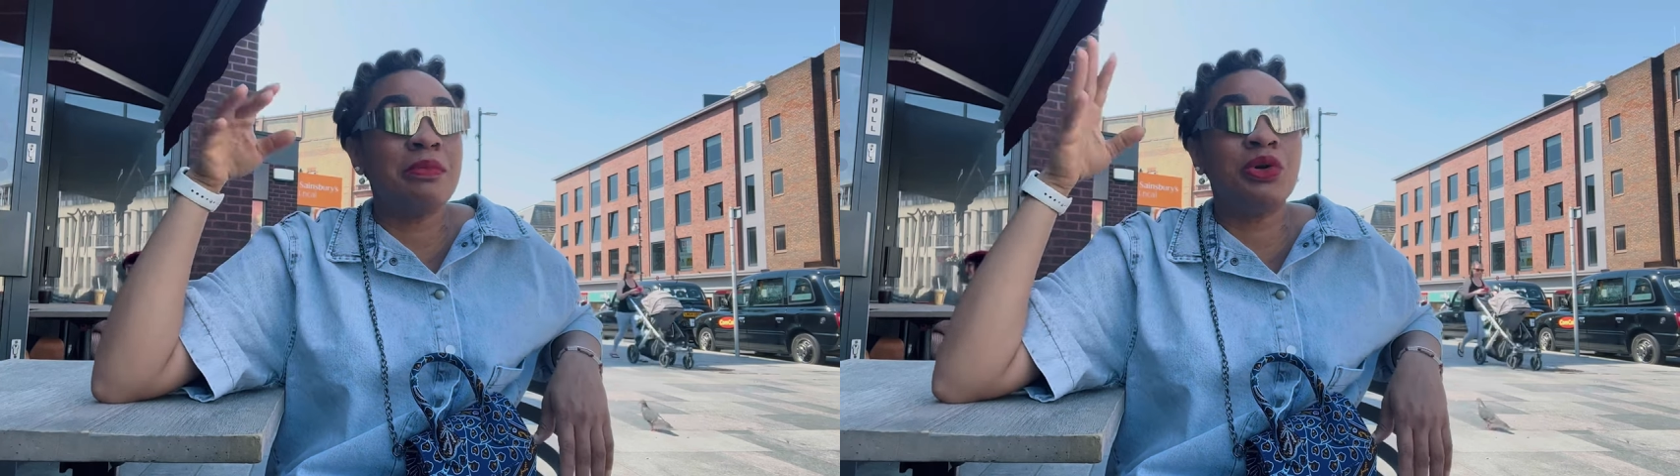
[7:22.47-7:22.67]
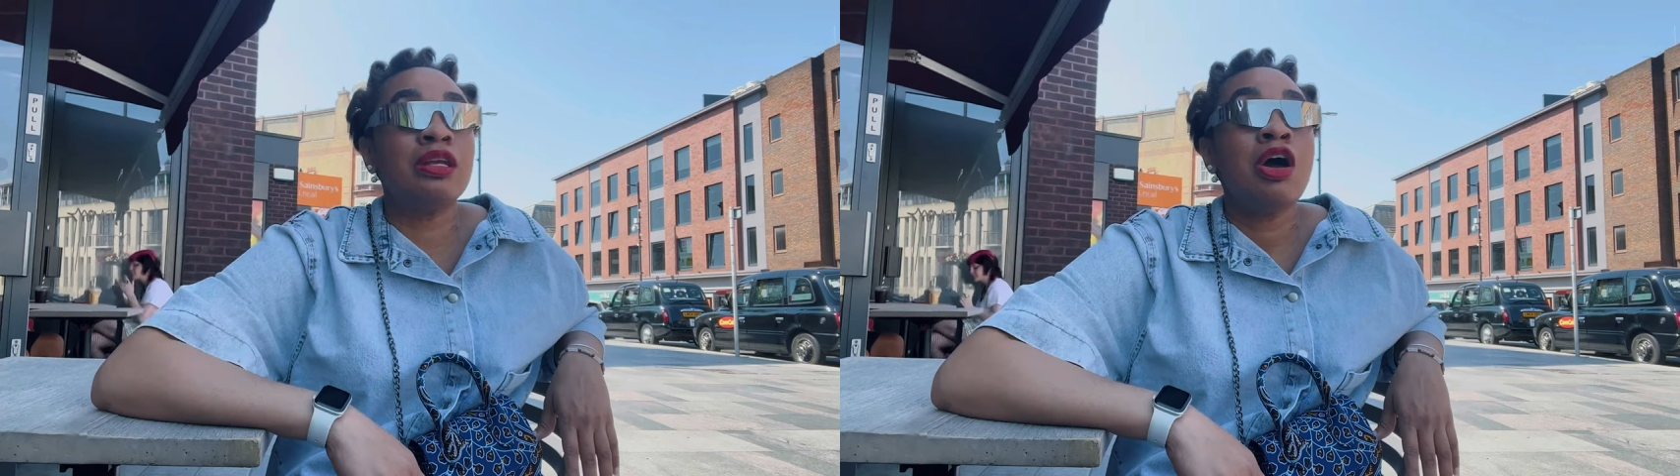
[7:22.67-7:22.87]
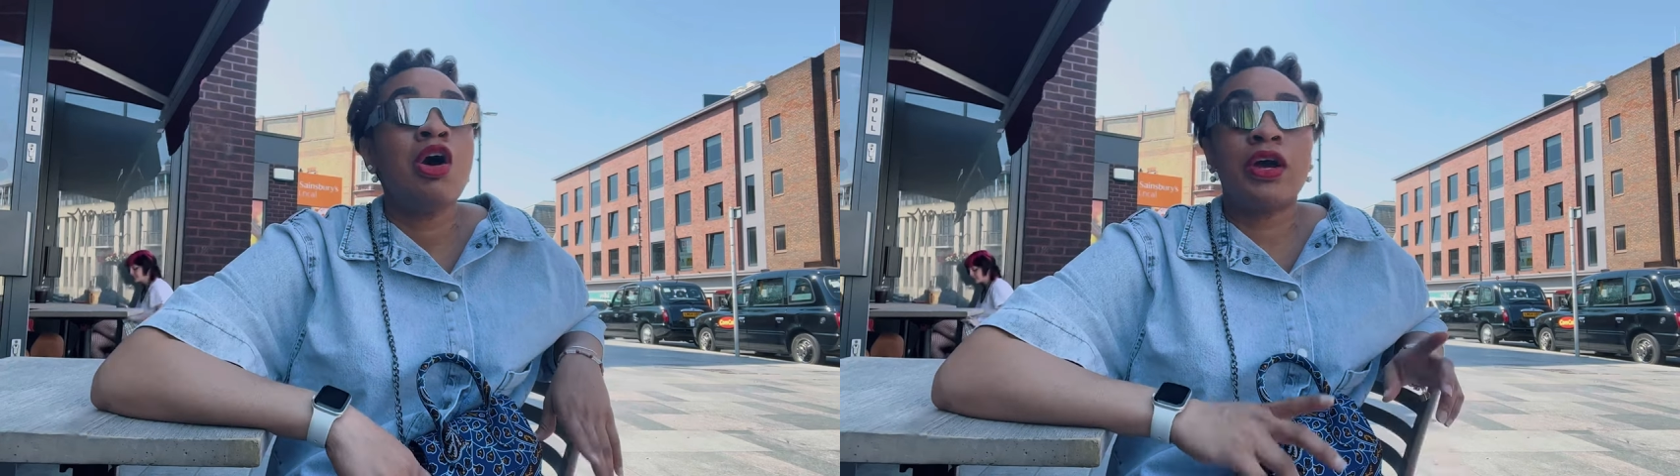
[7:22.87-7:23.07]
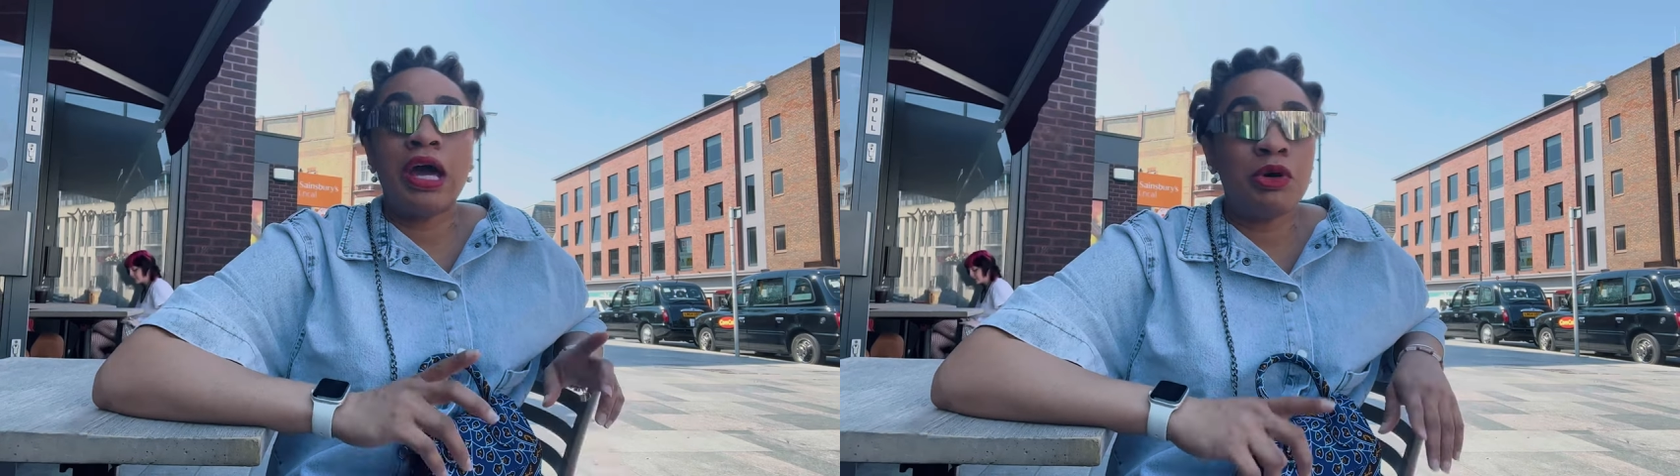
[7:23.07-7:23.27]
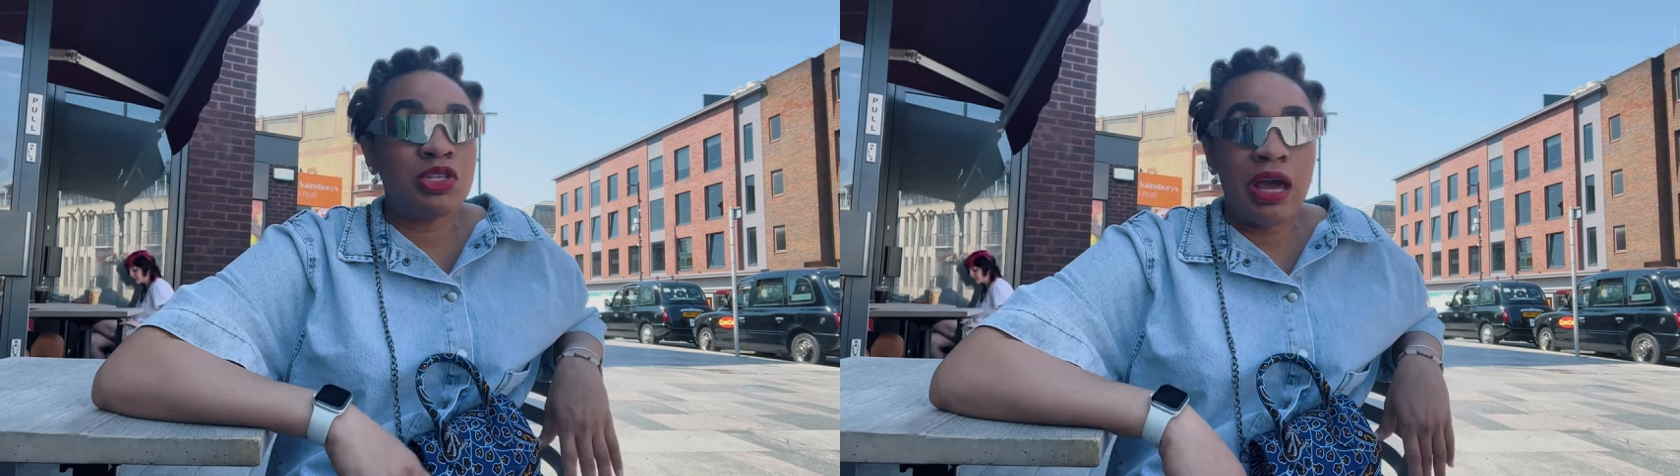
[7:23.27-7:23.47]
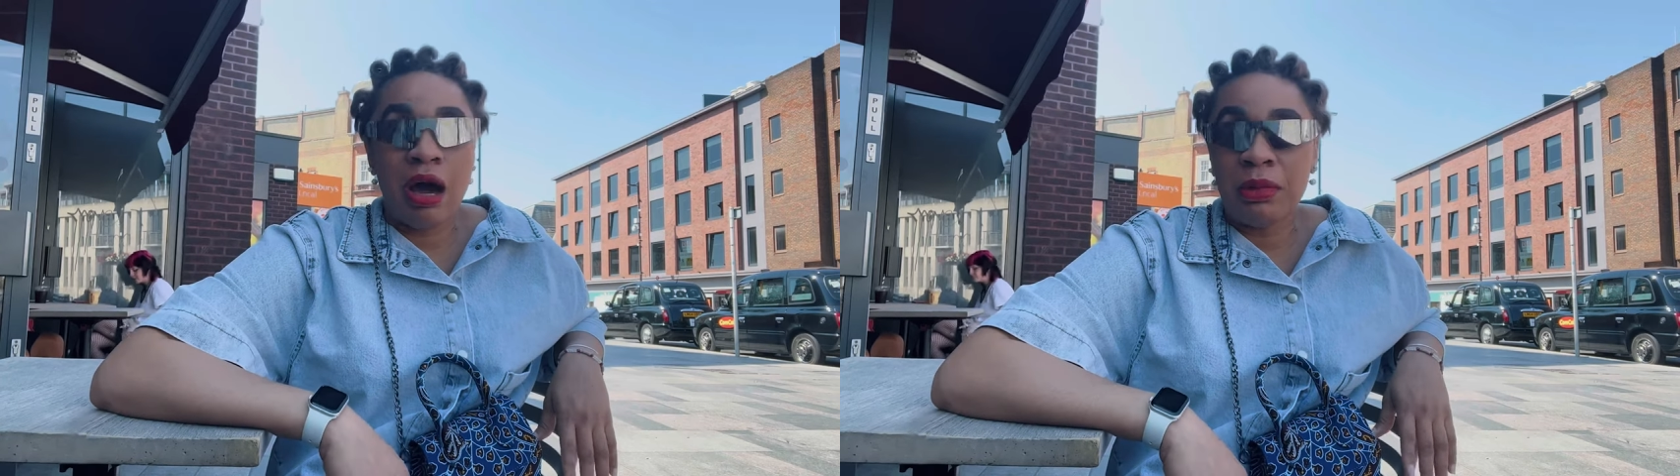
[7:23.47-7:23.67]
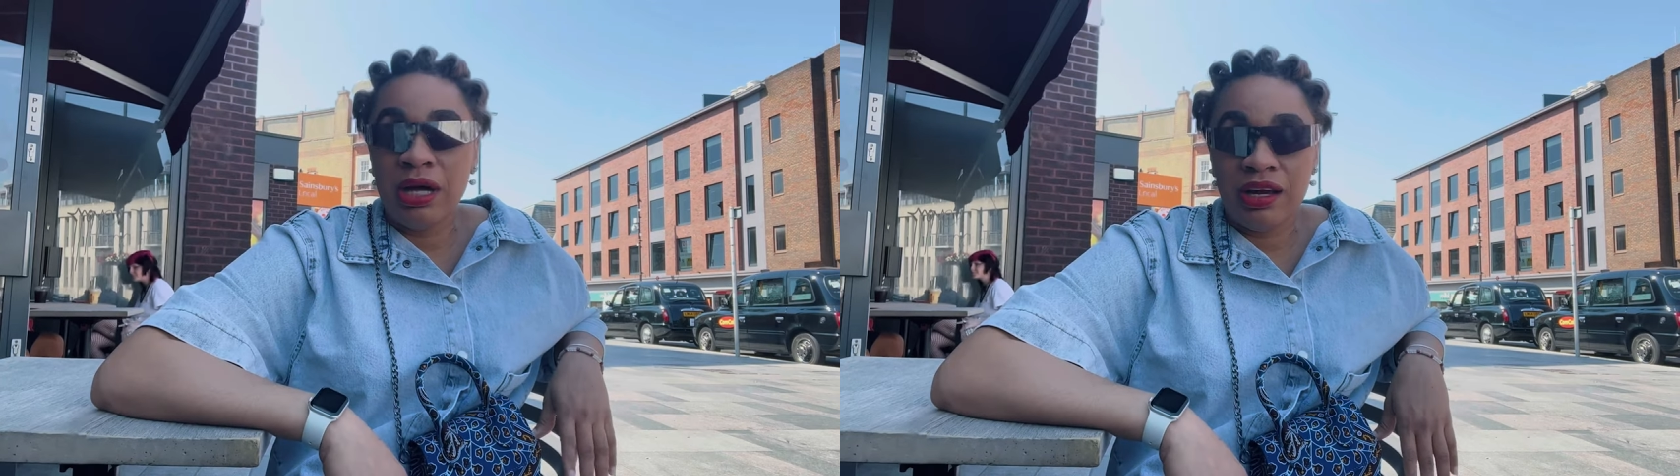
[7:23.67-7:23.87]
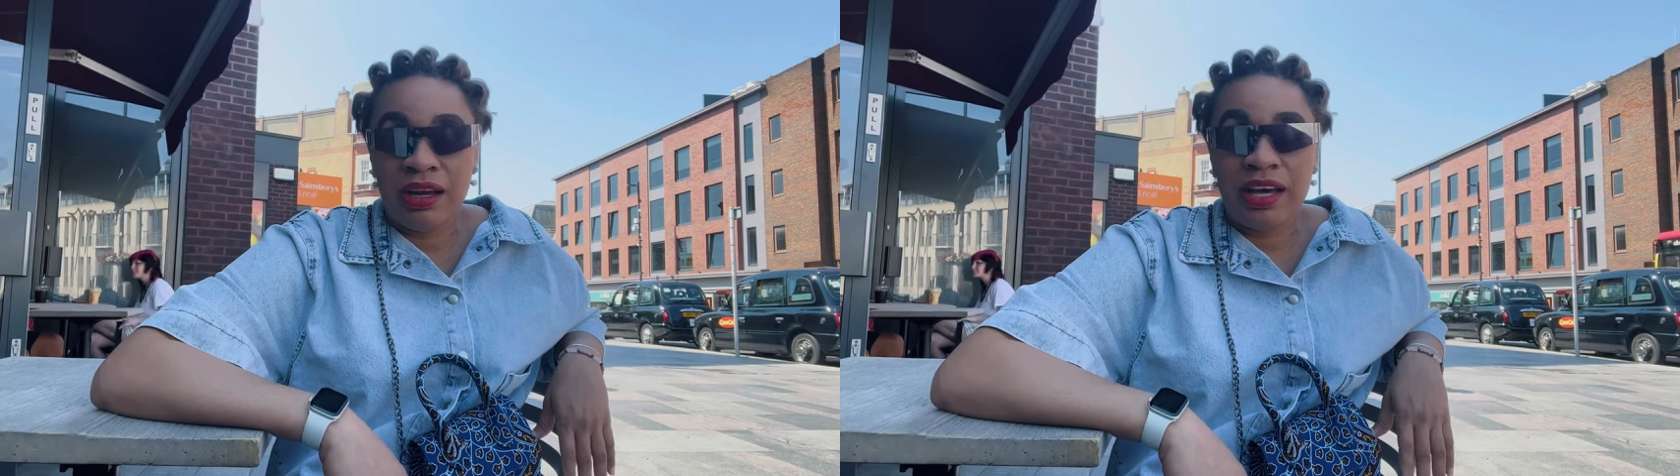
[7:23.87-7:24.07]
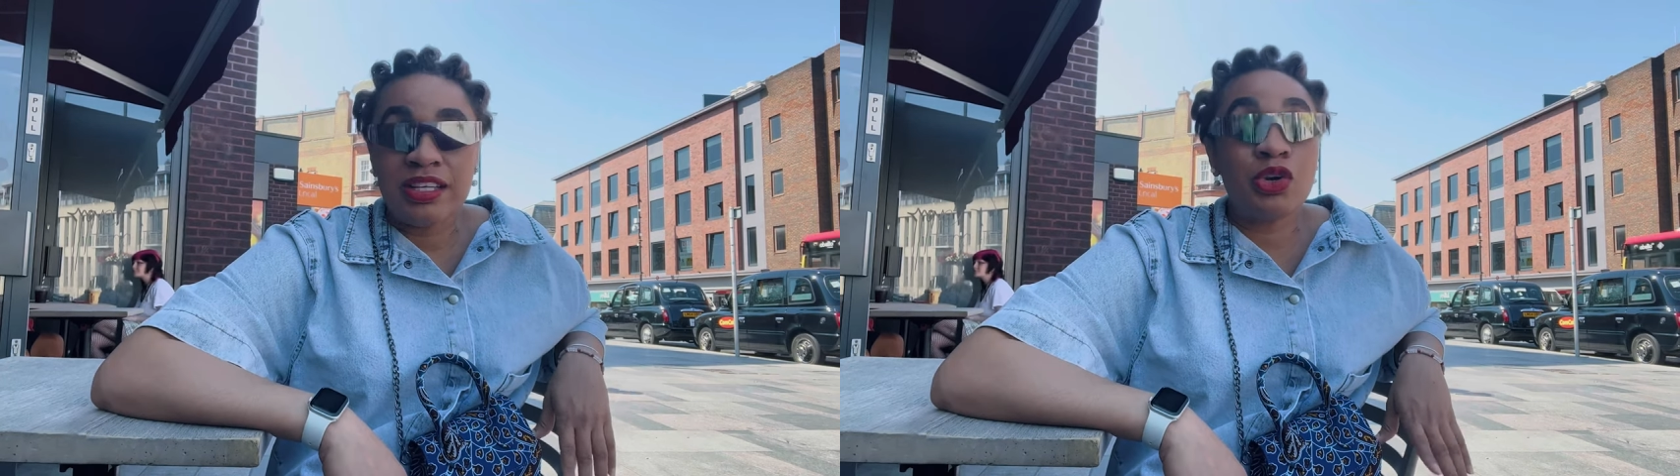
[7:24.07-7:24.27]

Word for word: but okay, I want to get Amala, guys.